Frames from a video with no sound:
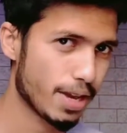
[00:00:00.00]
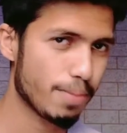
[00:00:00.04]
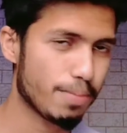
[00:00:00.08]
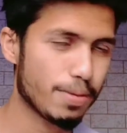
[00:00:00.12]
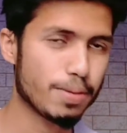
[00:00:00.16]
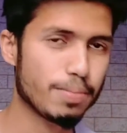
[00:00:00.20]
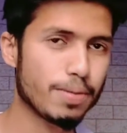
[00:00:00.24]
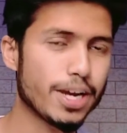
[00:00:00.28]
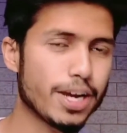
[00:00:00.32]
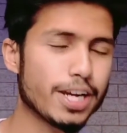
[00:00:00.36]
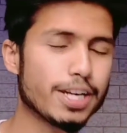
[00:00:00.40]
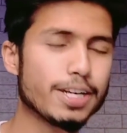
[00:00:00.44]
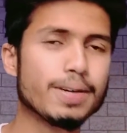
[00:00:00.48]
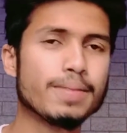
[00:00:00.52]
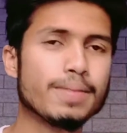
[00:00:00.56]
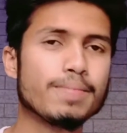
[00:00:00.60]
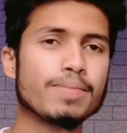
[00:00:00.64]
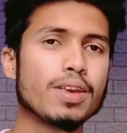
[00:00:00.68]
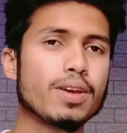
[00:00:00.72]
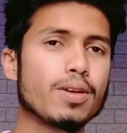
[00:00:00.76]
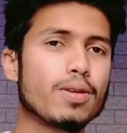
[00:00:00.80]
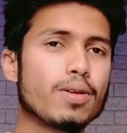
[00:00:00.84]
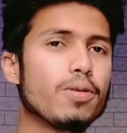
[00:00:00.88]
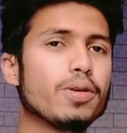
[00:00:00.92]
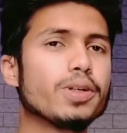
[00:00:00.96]
keep in mind
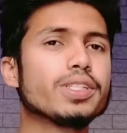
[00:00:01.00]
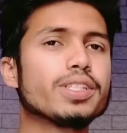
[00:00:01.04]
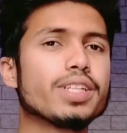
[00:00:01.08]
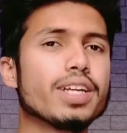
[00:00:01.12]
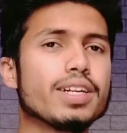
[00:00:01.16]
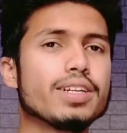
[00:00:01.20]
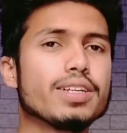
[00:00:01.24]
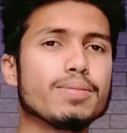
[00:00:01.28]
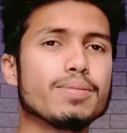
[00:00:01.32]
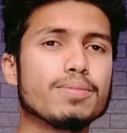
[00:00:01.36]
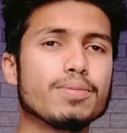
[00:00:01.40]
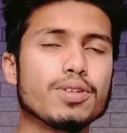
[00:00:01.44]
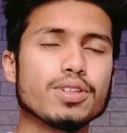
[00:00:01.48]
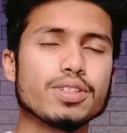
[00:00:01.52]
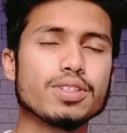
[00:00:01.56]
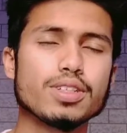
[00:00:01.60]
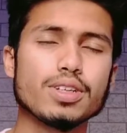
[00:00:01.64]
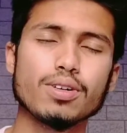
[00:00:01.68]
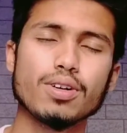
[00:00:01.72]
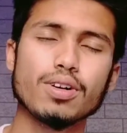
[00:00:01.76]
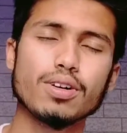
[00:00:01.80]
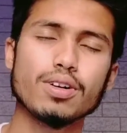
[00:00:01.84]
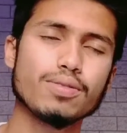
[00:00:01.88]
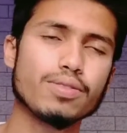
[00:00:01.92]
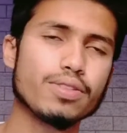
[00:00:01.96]
gold standard books
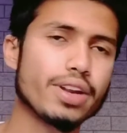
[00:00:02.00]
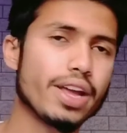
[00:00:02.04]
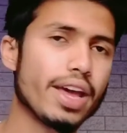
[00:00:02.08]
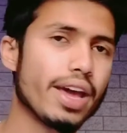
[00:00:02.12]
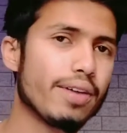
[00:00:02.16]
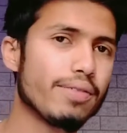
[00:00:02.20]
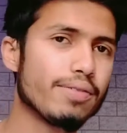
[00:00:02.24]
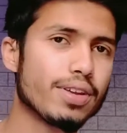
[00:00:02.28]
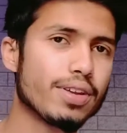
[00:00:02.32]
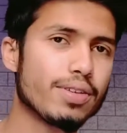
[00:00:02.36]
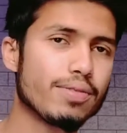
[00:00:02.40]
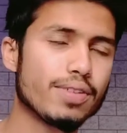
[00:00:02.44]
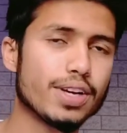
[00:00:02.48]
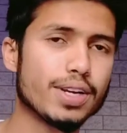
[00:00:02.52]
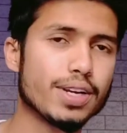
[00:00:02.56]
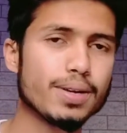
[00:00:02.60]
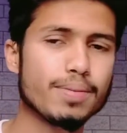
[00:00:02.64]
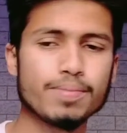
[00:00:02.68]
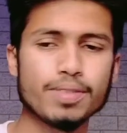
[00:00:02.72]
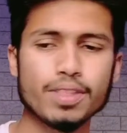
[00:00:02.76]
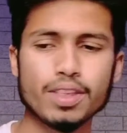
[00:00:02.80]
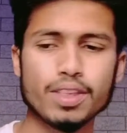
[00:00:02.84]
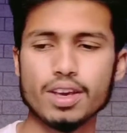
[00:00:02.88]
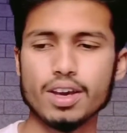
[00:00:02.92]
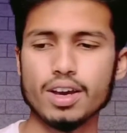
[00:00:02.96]
are not for everyone
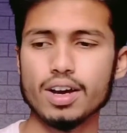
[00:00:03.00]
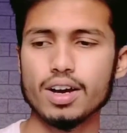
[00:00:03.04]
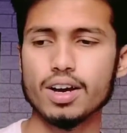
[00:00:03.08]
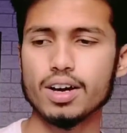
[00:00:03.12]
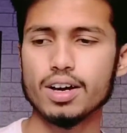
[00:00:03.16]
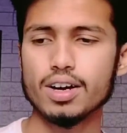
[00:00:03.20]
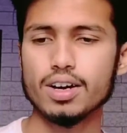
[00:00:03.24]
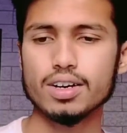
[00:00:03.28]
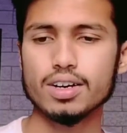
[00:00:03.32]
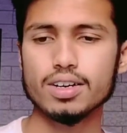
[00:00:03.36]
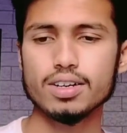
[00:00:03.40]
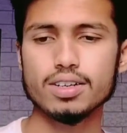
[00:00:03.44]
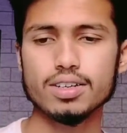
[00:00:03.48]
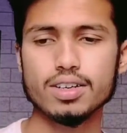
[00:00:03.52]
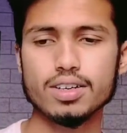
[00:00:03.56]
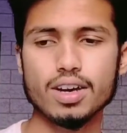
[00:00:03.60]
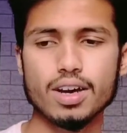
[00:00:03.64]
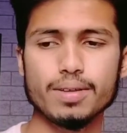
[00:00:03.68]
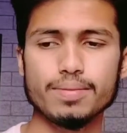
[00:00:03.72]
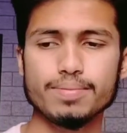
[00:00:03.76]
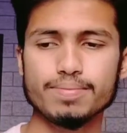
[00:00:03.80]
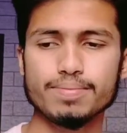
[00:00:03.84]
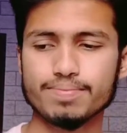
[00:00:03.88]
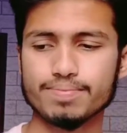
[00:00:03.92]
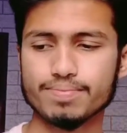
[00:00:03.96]
uh,
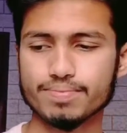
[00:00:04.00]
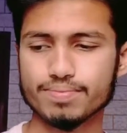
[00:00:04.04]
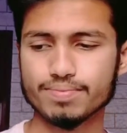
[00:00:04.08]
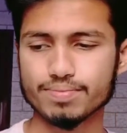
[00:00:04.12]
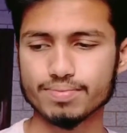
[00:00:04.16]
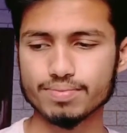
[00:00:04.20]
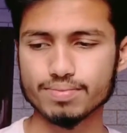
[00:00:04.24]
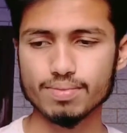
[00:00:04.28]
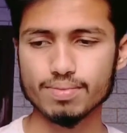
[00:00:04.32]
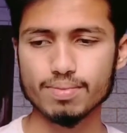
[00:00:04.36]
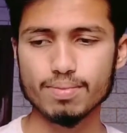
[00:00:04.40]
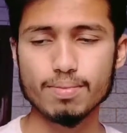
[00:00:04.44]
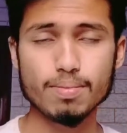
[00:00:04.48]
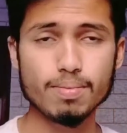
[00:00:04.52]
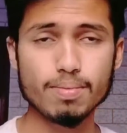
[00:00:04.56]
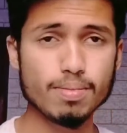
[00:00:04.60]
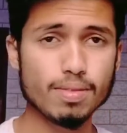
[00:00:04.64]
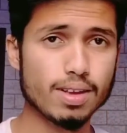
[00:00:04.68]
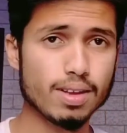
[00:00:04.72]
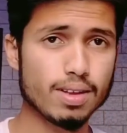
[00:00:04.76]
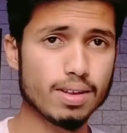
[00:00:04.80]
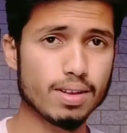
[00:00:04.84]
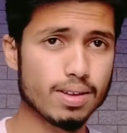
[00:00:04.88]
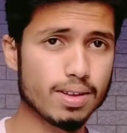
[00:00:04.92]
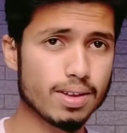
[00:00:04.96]
yeah
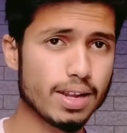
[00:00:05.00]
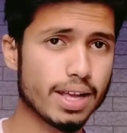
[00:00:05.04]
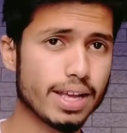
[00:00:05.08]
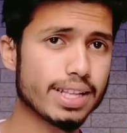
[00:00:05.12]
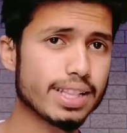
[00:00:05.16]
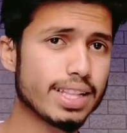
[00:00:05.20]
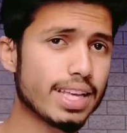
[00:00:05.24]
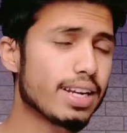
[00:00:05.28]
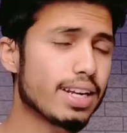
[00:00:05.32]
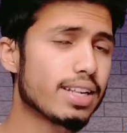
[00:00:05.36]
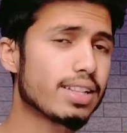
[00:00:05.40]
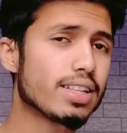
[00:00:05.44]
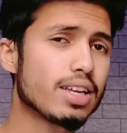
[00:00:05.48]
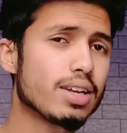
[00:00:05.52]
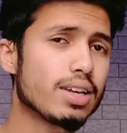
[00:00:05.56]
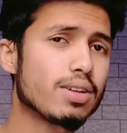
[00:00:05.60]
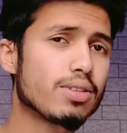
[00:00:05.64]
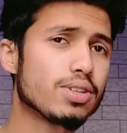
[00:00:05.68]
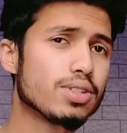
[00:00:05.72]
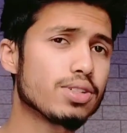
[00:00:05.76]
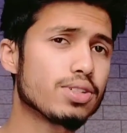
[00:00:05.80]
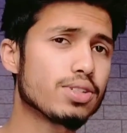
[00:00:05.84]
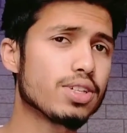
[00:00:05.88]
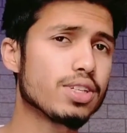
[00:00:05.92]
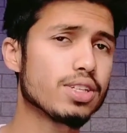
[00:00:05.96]
like there are three
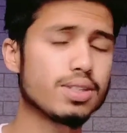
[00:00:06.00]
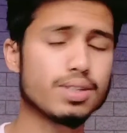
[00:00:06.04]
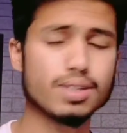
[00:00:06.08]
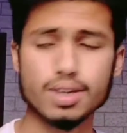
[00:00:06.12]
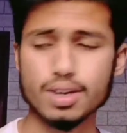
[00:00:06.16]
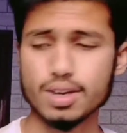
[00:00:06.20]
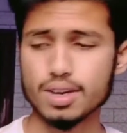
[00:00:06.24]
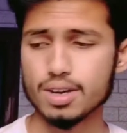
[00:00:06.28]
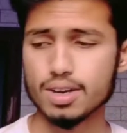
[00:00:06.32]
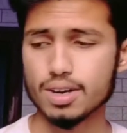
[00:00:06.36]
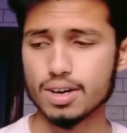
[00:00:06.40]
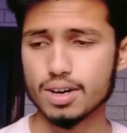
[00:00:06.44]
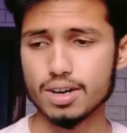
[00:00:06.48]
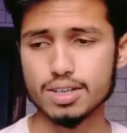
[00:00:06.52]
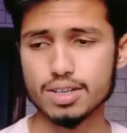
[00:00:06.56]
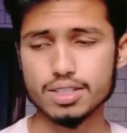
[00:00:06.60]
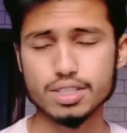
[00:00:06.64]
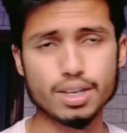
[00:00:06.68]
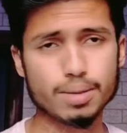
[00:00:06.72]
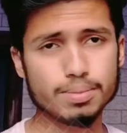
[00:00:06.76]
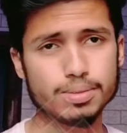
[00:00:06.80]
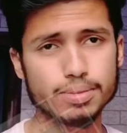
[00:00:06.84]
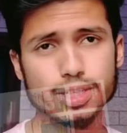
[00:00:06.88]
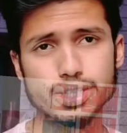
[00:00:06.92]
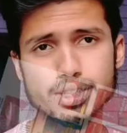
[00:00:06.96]
crucial uh,
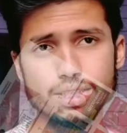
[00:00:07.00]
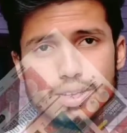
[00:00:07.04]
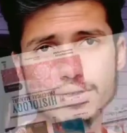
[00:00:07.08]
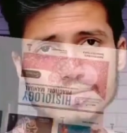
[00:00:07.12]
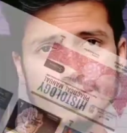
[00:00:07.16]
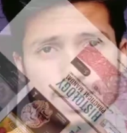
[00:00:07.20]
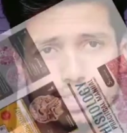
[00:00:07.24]
subjects